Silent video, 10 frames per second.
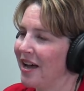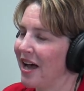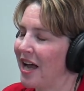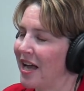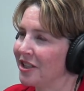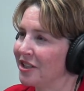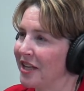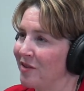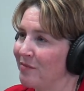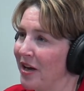I actually
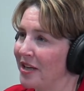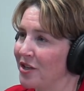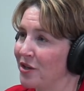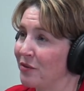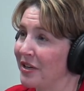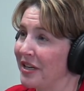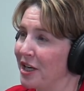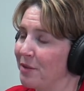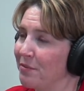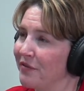have my degree
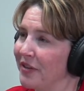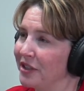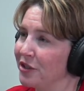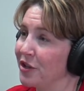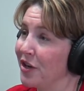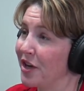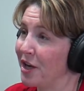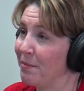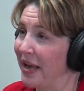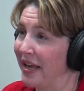in professional cooking and
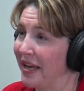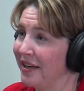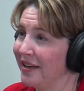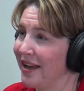baking,